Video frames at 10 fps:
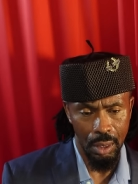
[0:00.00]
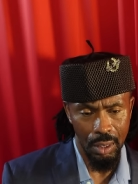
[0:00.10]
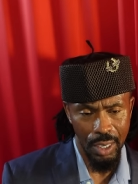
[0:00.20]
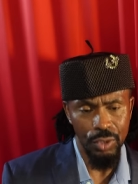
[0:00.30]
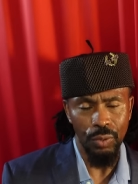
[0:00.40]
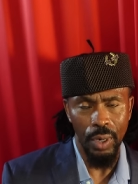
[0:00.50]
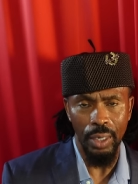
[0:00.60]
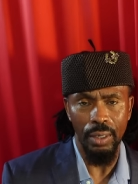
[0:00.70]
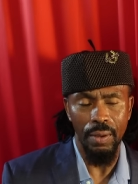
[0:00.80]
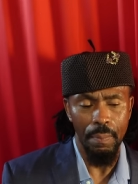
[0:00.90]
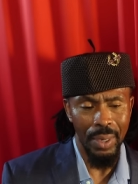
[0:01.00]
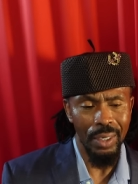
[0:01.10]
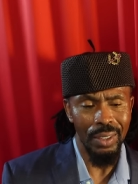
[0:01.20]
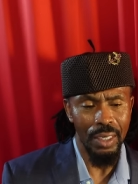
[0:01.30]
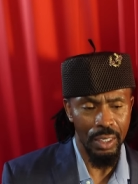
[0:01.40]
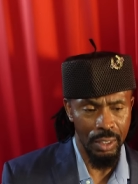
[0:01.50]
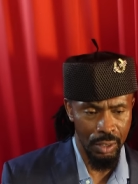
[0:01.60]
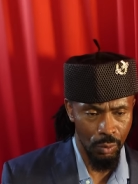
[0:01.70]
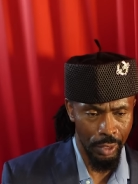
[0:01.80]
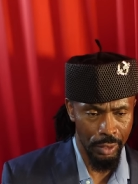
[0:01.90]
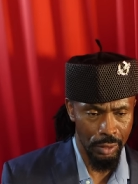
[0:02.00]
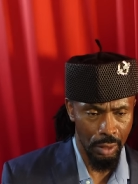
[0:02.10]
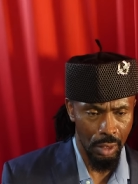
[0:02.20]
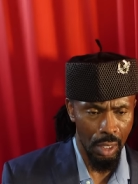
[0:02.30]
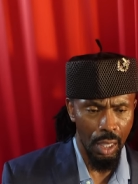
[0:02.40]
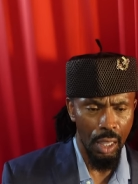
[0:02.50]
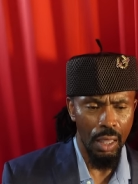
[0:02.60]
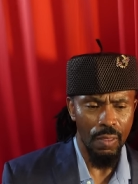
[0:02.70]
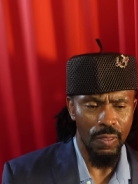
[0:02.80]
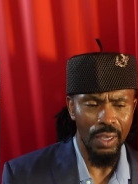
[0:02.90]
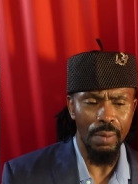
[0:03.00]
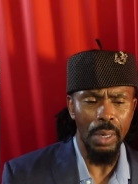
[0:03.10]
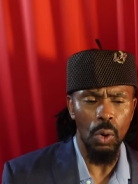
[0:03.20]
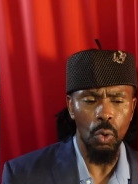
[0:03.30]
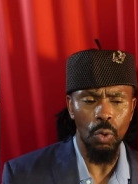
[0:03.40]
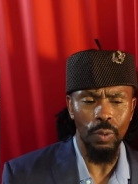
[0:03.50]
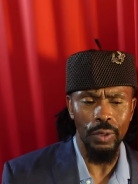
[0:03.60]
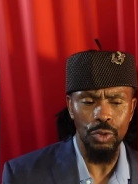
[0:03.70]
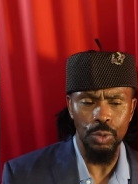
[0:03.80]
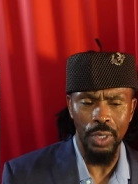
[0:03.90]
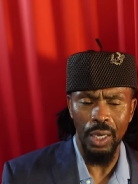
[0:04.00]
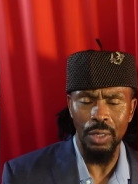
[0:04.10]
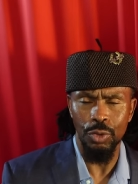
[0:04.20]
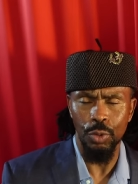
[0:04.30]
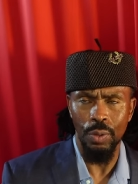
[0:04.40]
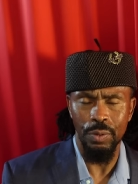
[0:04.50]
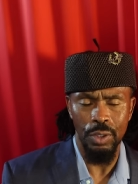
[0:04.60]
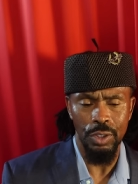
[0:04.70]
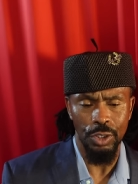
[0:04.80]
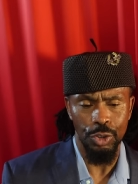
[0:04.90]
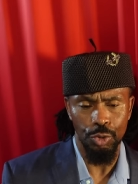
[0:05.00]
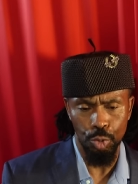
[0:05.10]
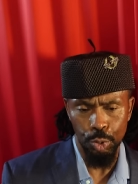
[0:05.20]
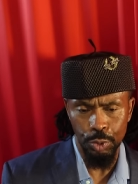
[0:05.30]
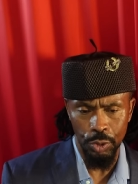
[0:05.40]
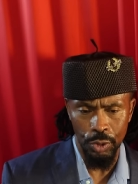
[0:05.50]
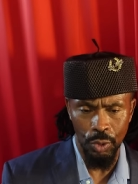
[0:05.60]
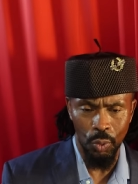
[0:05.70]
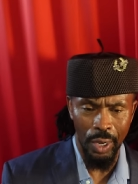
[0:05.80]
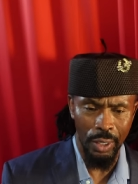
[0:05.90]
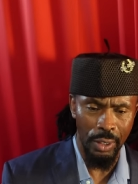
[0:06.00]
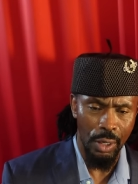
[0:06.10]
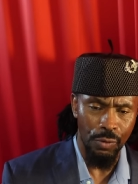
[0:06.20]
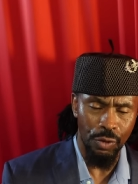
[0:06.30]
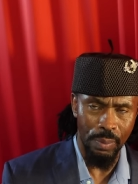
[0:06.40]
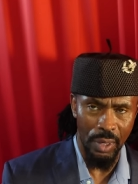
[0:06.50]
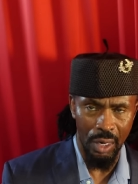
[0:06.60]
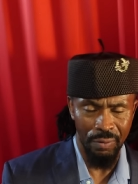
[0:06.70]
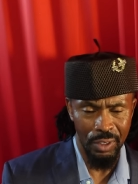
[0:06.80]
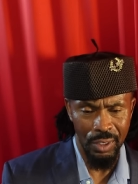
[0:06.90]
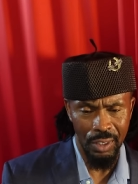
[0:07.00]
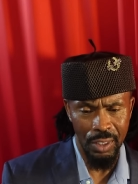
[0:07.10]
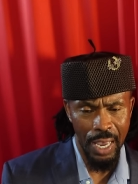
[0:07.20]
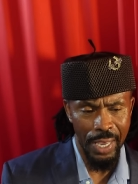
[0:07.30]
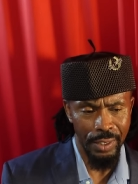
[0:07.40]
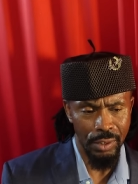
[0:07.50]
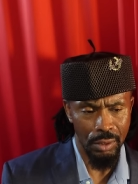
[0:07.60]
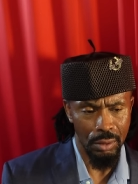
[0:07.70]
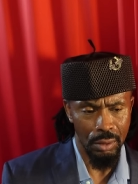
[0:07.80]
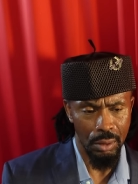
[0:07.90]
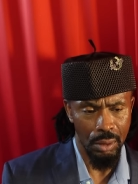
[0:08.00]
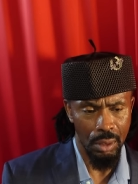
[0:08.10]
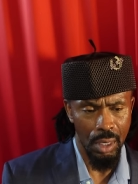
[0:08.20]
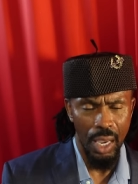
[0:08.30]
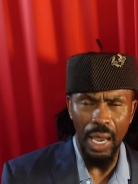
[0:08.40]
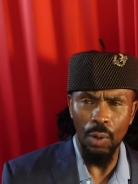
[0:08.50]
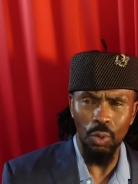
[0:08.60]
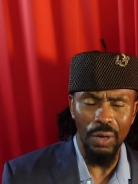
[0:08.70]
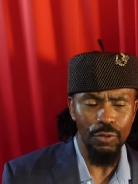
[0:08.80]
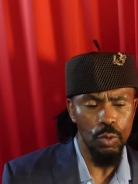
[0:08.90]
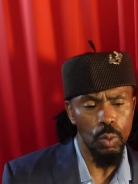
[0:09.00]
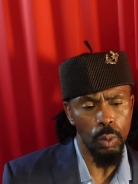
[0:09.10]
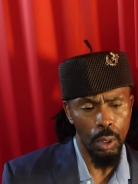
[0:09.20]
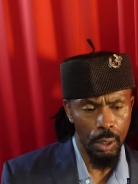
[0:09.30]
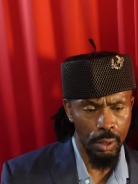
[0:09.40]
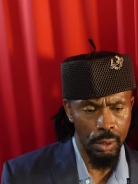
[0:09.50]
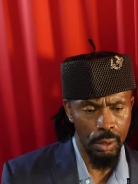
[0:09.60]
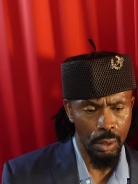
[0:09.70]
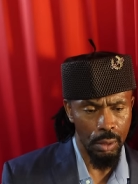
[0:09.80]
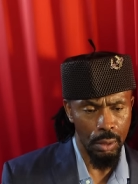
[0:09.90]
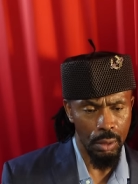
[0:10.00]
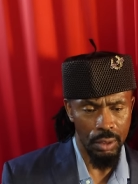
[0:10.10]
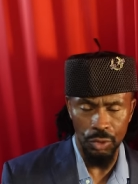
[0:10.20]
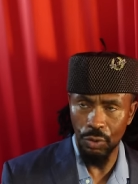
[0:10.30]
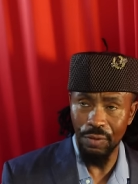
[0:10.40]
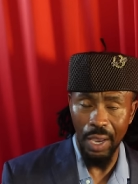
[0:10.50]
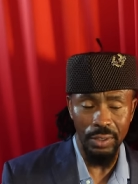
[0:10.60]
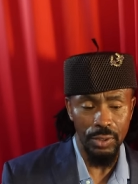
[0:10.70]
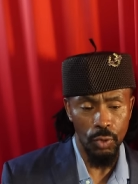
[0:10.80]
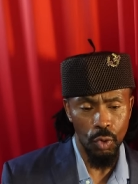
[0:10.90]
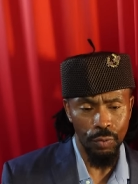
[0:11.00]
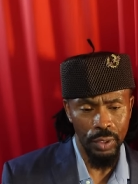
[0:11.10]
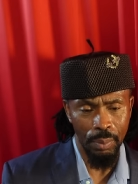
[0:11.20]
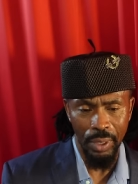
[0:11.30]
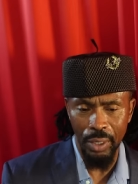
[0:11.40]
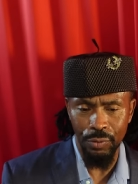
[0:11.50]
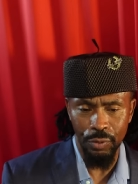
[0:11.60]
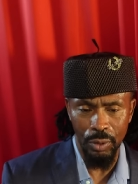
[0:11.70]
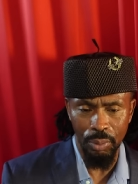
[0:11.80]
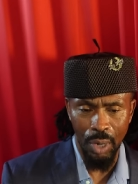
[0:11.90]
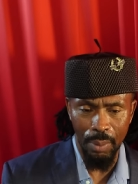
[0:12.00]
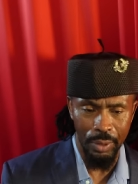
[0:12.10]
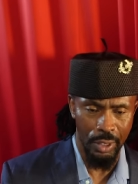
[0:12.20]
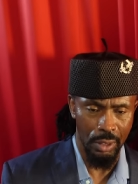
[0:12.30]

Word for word: That's right, make it anyways. Think about all that you gain doing this exclusion away from your everyday tasks. And what if you learn that you've actually already paid for the property